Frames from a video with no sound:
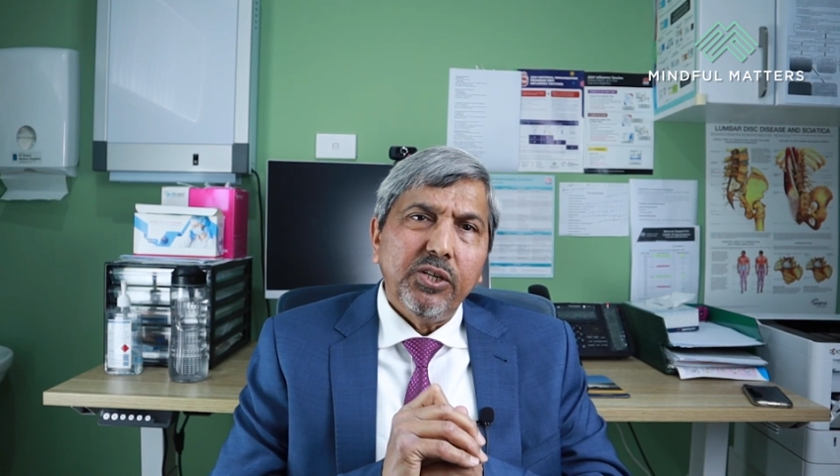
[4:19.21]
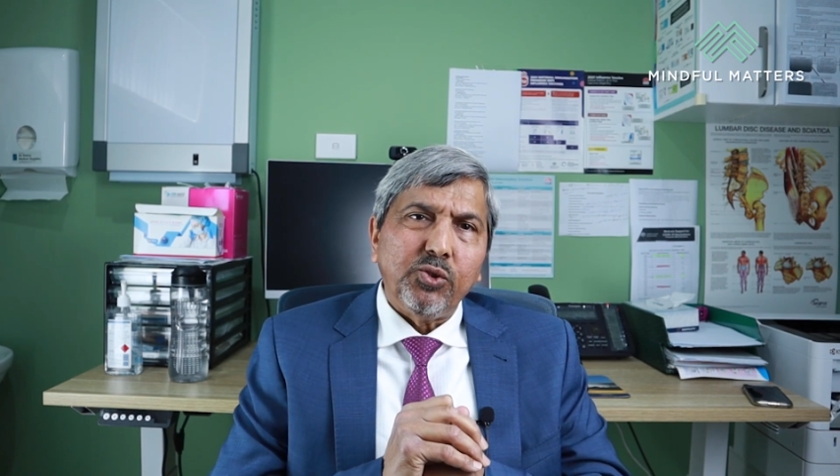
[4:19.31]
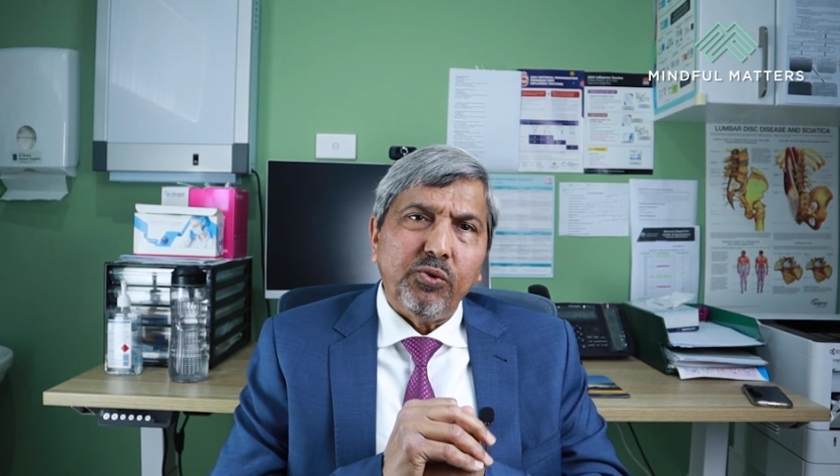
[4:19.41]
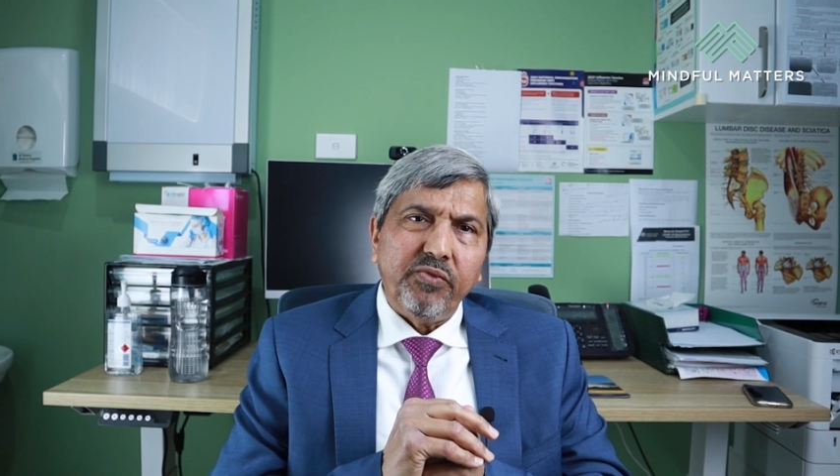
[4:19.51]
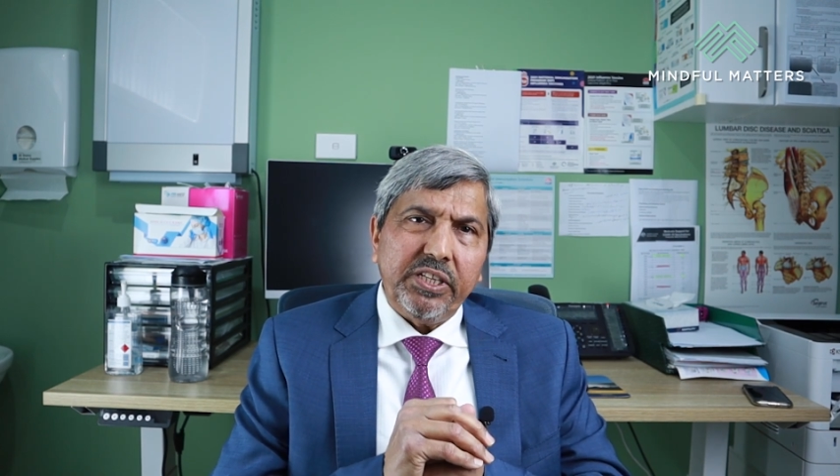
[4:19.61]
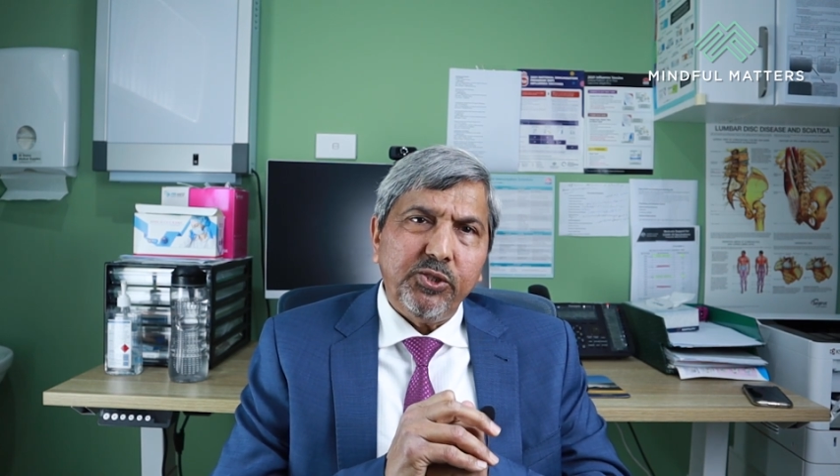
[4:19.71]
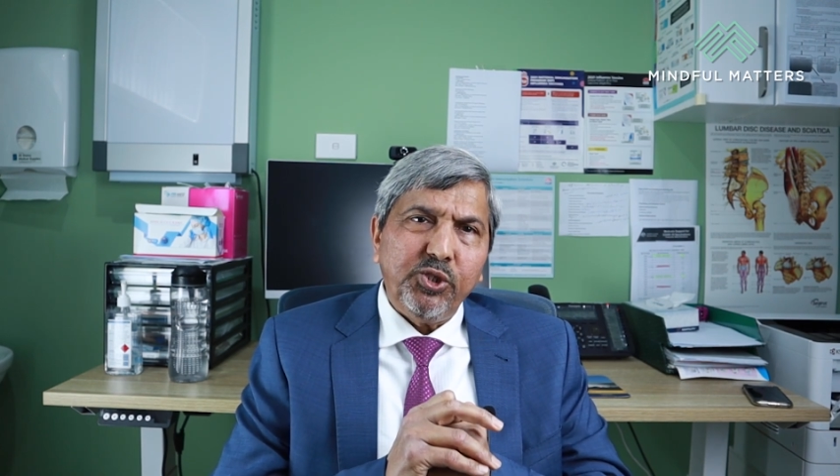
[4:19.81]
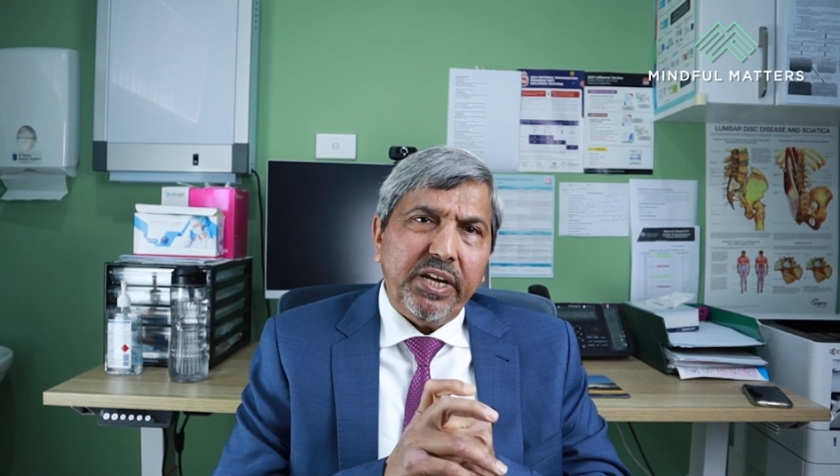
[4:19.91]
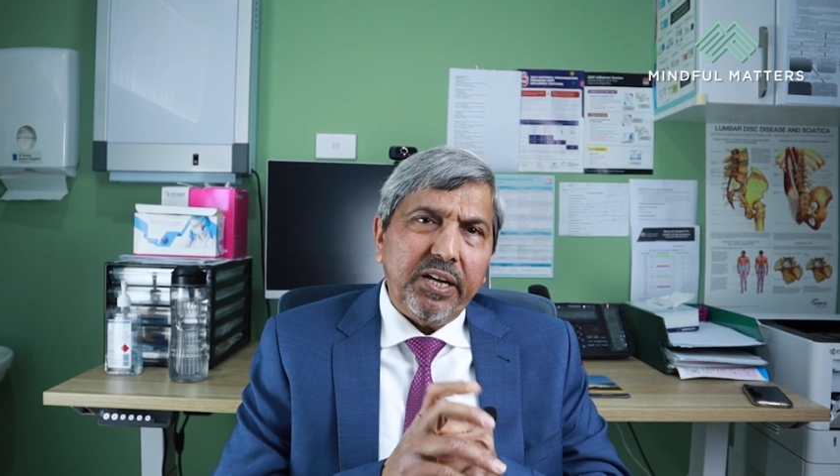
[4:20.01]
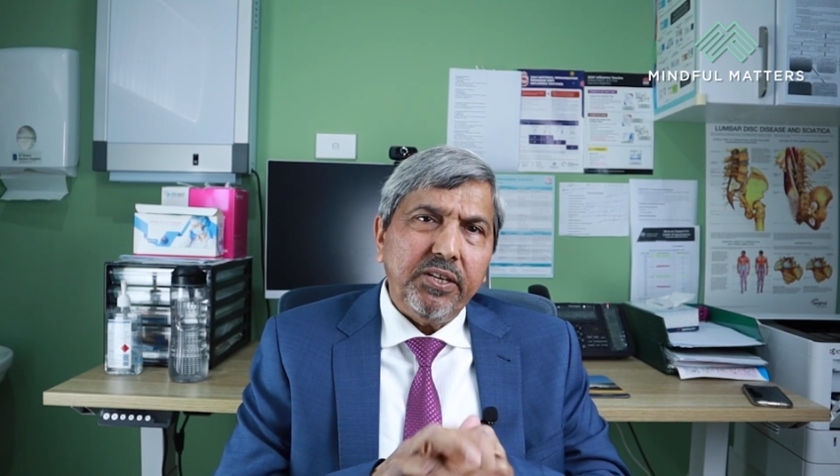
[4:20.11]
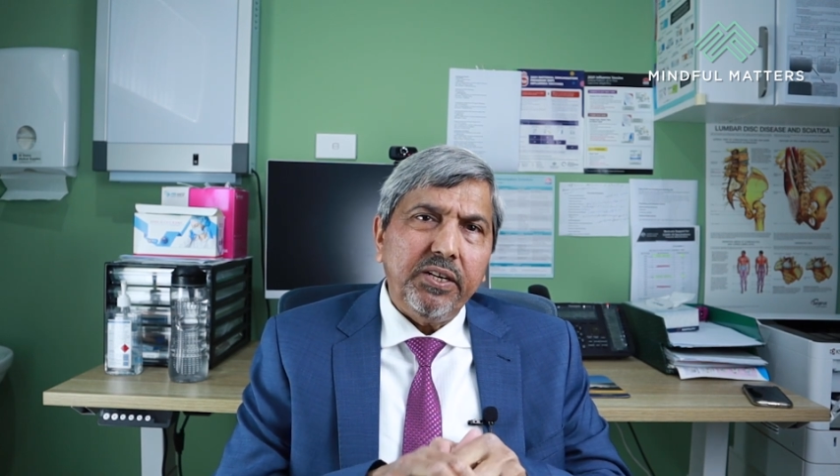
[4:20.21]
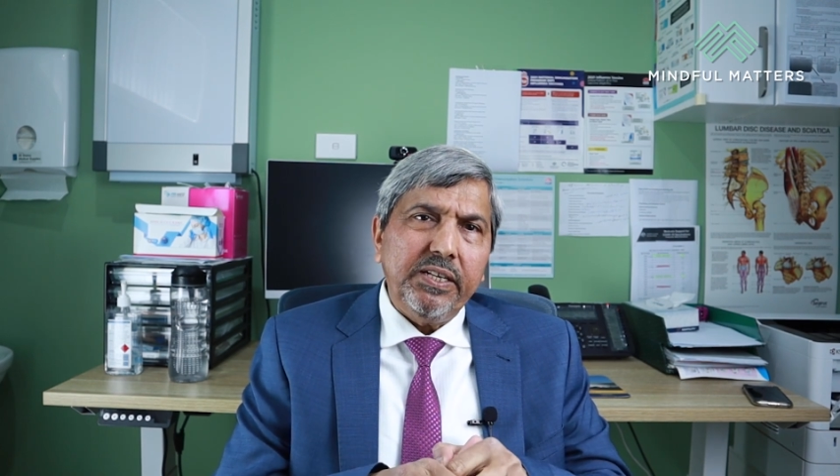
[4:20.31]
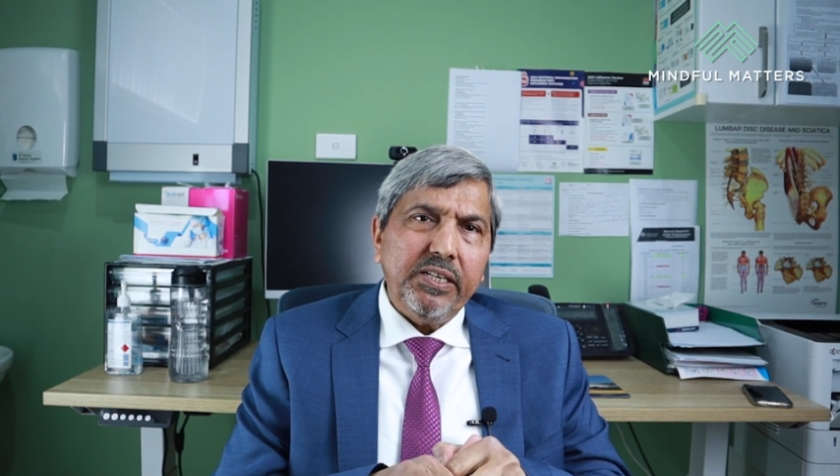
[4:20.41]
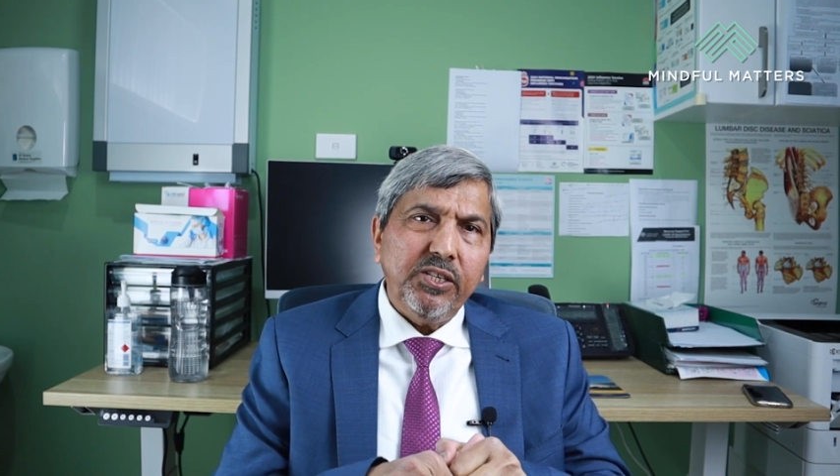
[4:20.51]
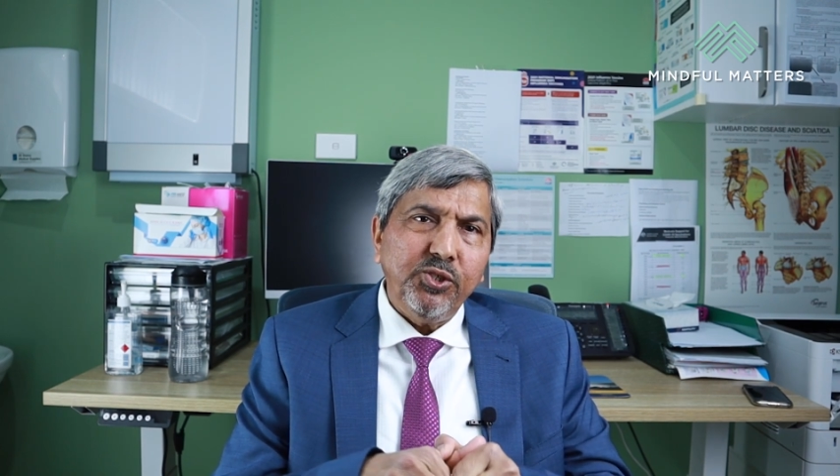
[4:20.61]
so with
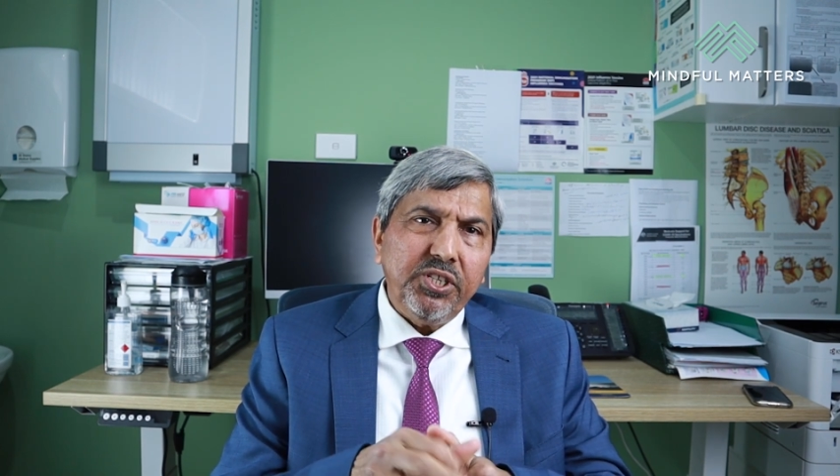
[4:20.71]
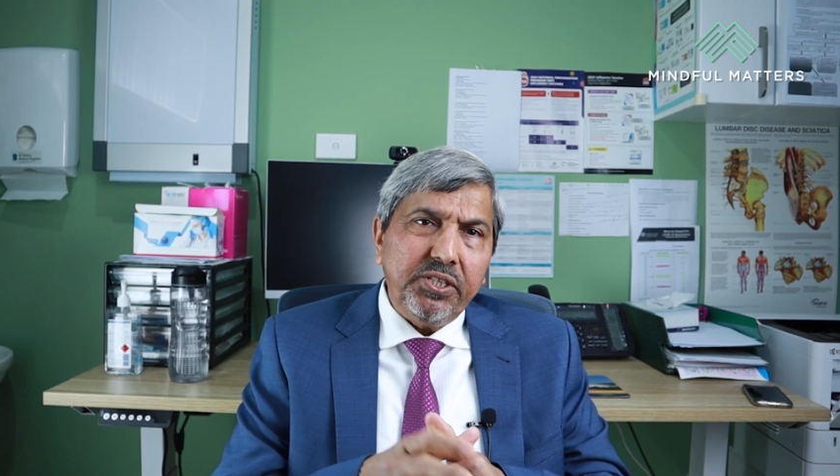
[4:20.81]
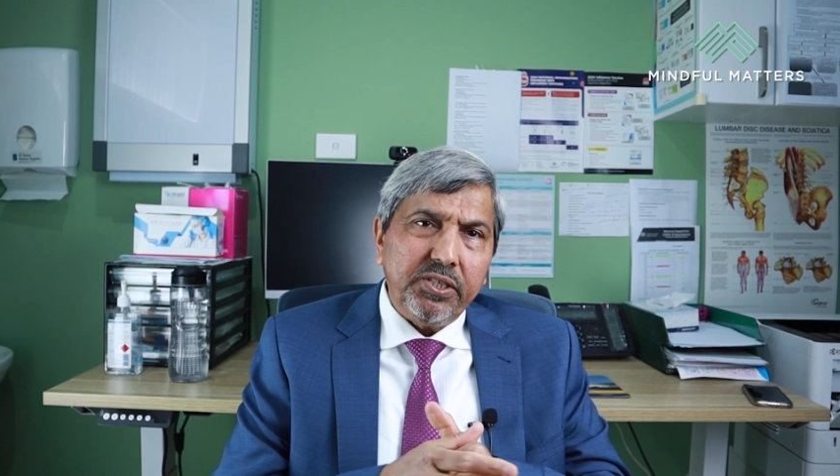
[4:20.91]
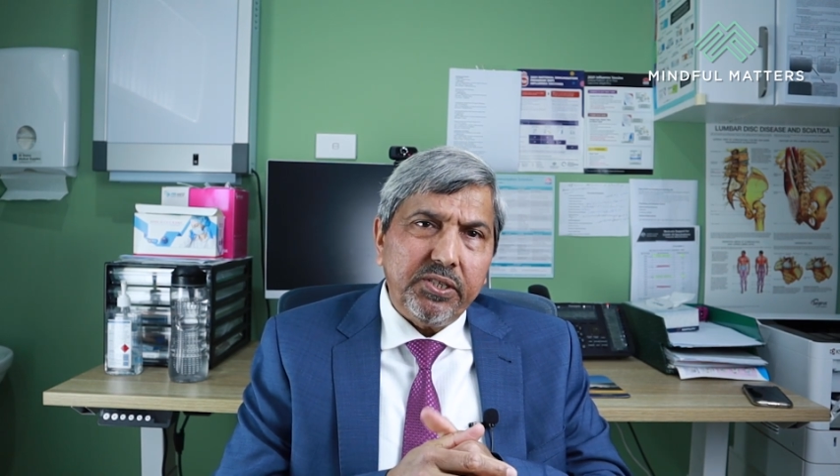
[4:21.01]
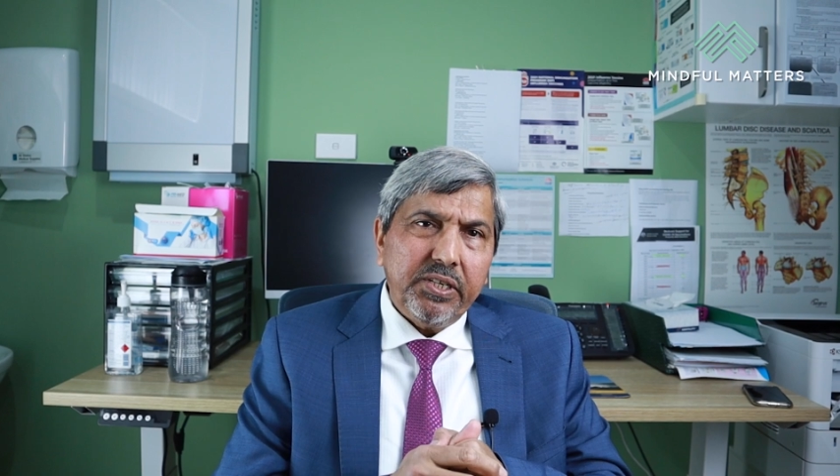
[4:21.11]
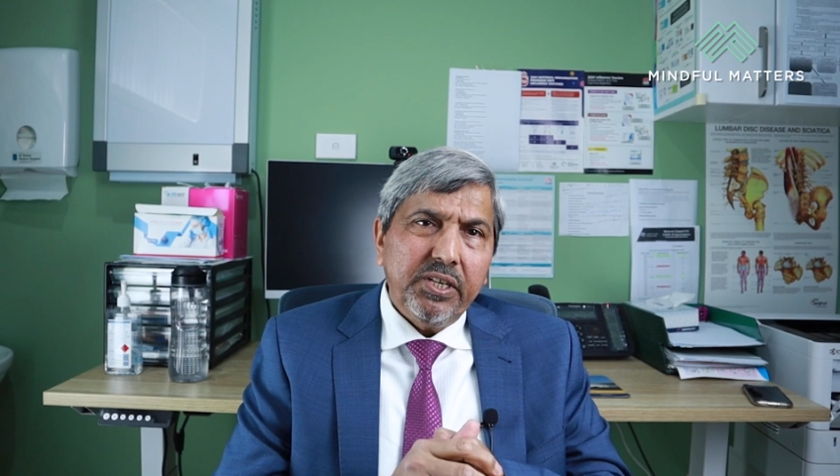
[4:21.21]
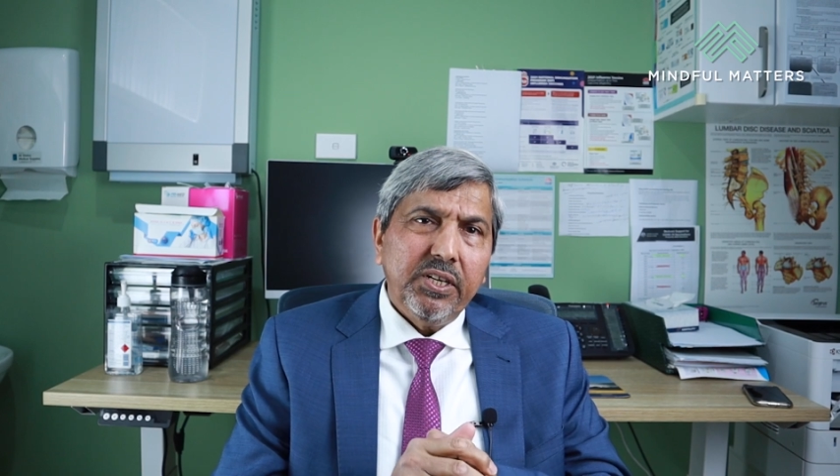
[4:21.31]
genetically engineered,